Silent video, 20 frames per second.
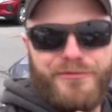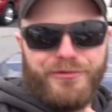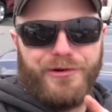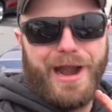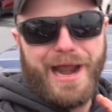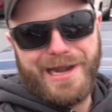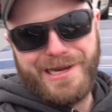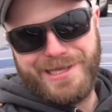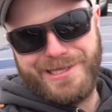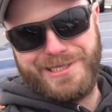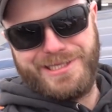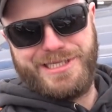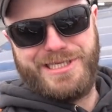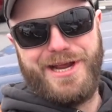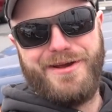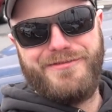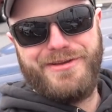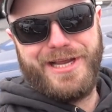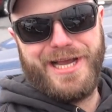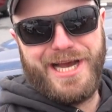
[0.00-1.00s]
for any of the
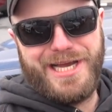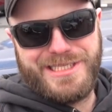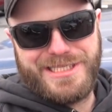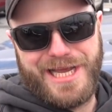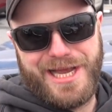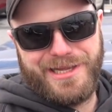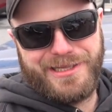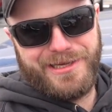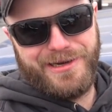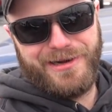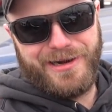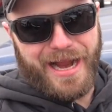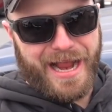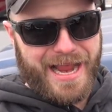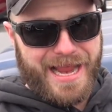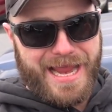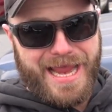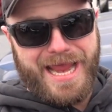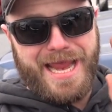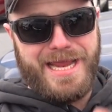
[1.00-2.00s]
Chevy guys out there,
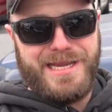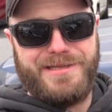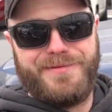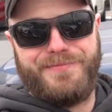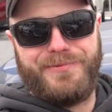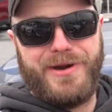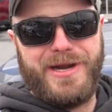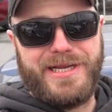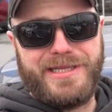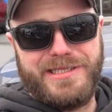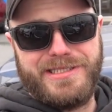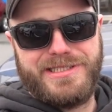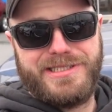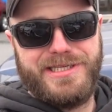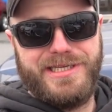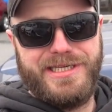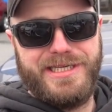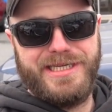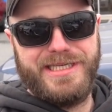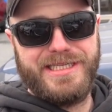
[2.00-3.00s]
I hate to break this
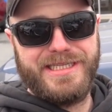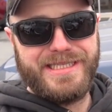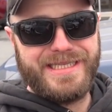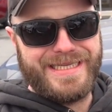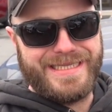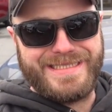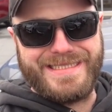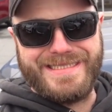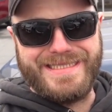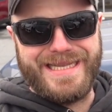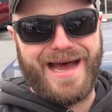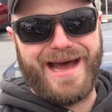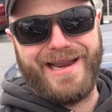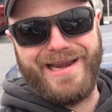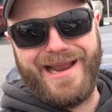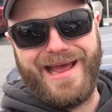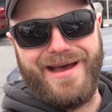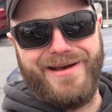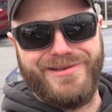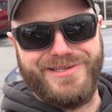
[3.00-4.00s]
to you, it's not
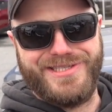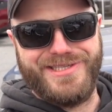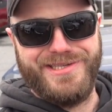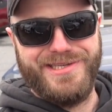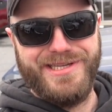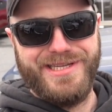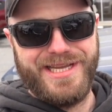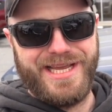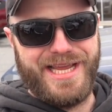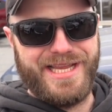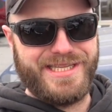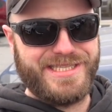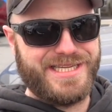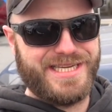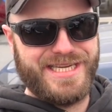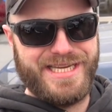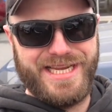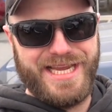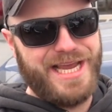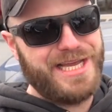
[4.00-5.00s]
an Allison.
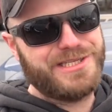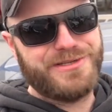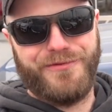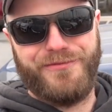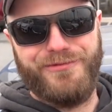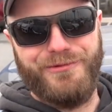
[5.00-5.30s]
It's a